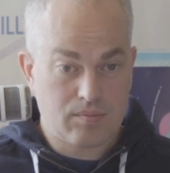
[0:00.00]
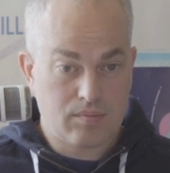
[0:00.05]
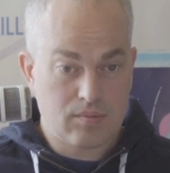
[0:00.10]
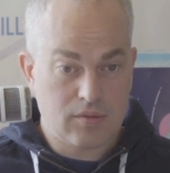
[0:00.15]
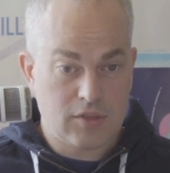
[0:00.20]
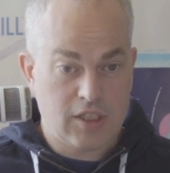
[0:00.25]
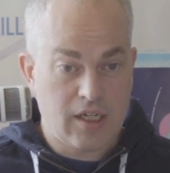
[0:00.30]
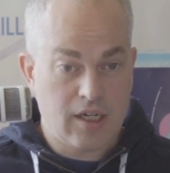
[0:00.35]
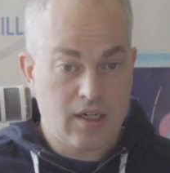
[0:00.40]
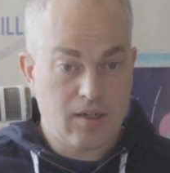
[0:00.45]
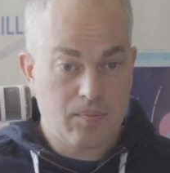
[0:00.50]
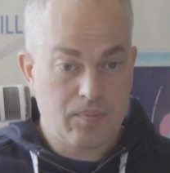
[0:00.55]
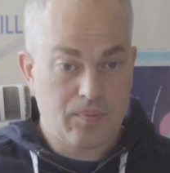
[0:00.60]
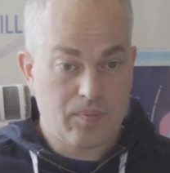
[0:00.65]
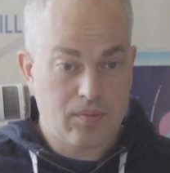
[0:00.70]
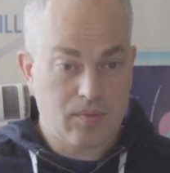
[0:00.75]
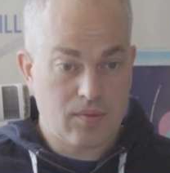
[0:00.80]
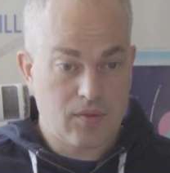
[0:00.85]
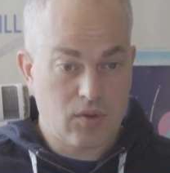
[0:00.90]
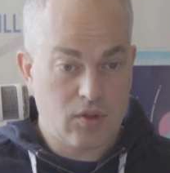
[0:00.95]
Yeah,
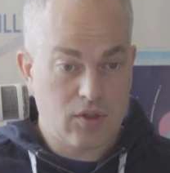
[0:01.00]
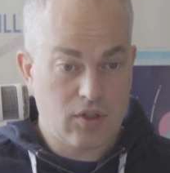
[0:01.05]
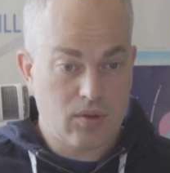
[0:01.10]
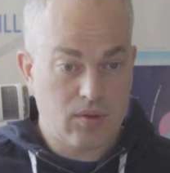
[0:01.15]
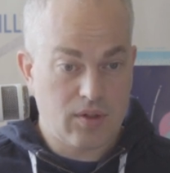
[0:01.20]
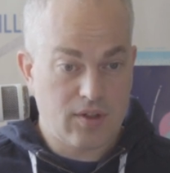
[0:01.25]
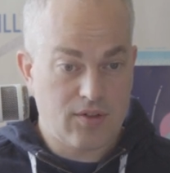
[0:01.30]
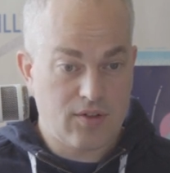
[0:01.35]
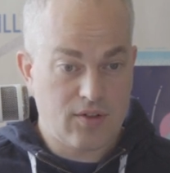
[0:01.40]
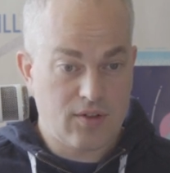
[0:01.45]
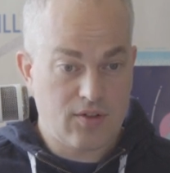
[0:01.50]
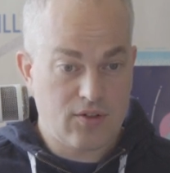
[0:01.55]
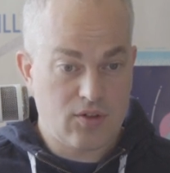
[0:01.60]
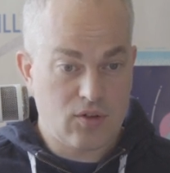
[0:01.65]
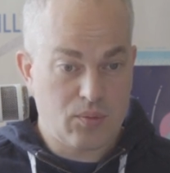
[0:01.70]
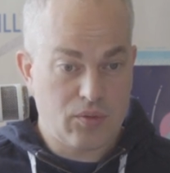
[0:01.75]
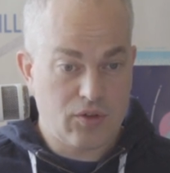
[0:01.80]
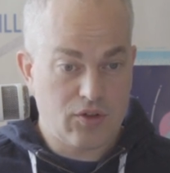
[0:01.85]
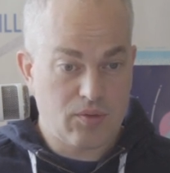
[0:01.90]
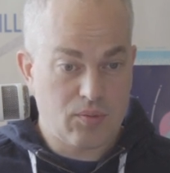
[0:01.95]
although it's
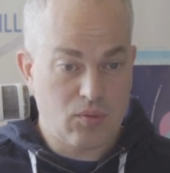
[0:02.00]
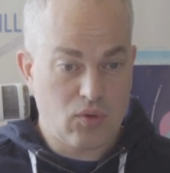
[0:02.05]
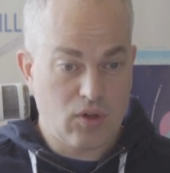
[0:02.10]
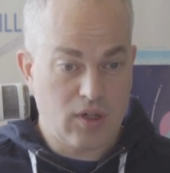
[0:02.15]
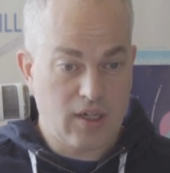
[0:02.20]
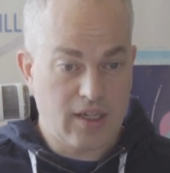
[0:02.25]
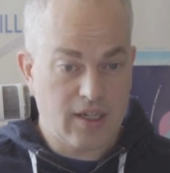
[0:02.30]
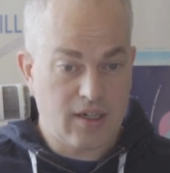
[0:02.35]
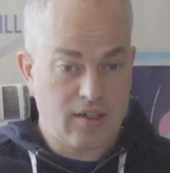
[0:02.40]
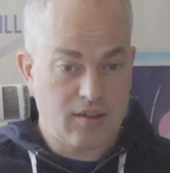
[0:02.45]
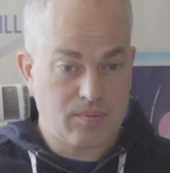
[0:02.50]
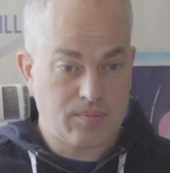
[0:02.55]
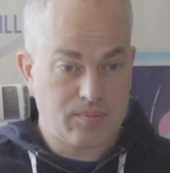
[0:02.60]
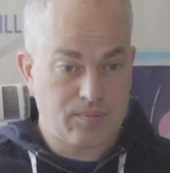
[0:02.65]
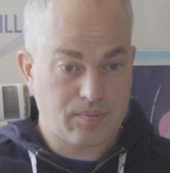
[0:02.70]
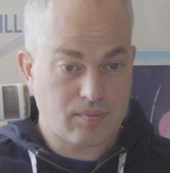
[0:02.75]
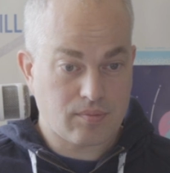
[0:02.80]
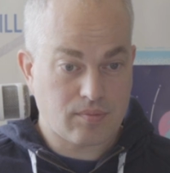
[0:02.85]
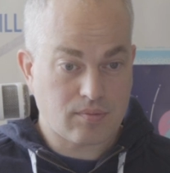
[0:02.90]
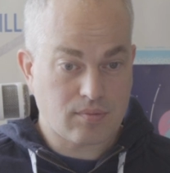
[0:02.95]
super small here.
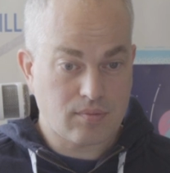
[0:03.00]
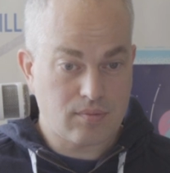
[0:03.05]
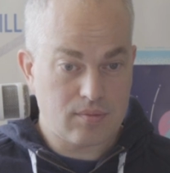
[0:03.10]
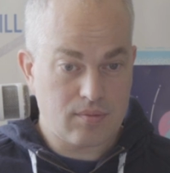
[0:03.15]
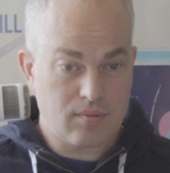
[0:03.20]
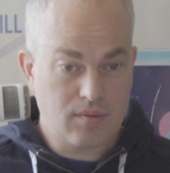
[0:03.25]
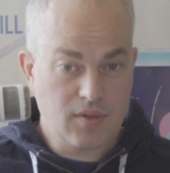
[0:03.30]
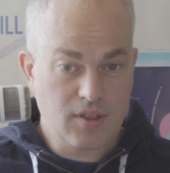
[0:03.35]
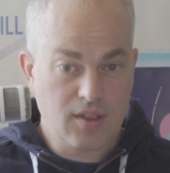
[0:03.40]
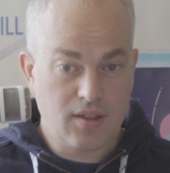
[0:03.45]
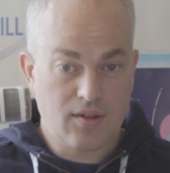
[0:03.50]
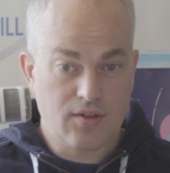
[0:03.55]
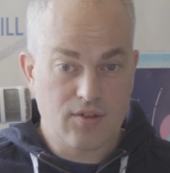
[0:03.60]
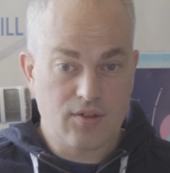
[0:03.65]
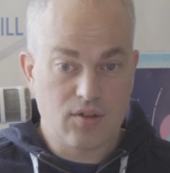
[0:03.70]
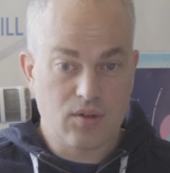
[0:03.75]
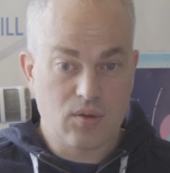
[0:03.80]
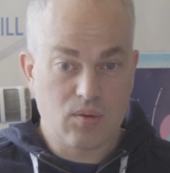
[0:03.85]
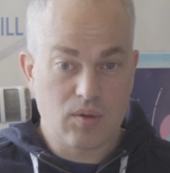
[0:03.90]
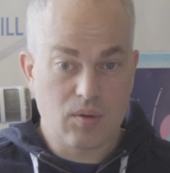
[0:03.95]

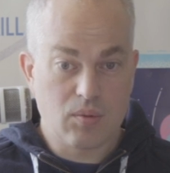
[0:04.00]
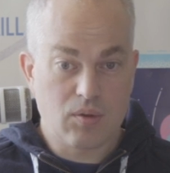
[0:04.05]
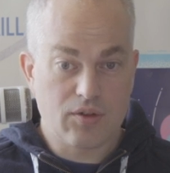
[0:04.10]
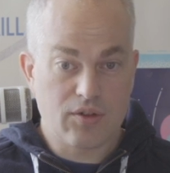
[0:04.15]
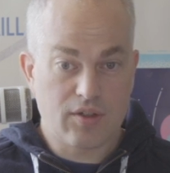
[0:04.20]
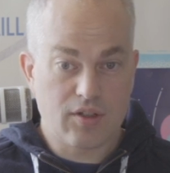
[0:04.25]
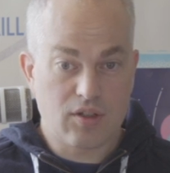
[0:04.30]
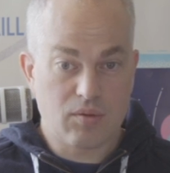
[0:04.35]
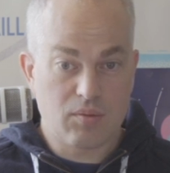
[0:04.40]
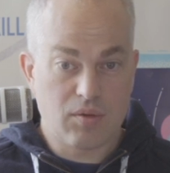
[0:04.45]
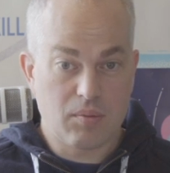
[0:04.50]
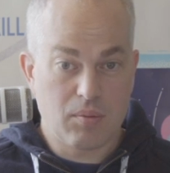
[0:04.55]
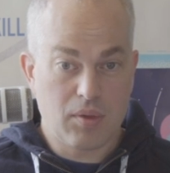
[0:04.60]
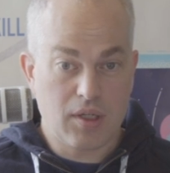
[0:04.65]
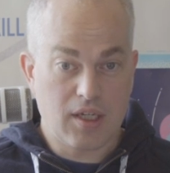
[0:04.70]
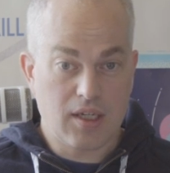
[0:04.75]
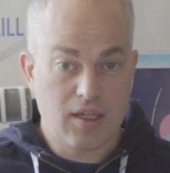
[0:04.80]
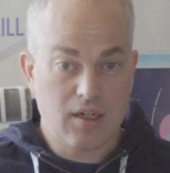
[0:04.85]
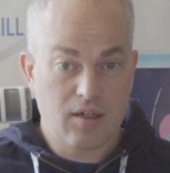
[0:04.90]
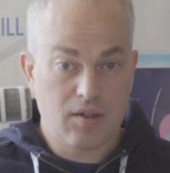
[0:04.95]
So we want it to be
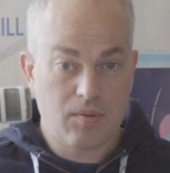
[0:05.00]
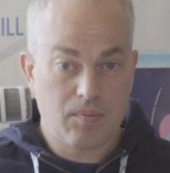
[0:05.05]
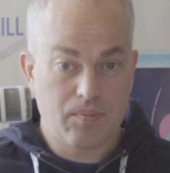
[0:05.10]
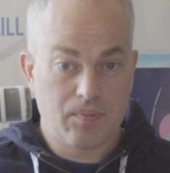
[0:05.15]
bigger.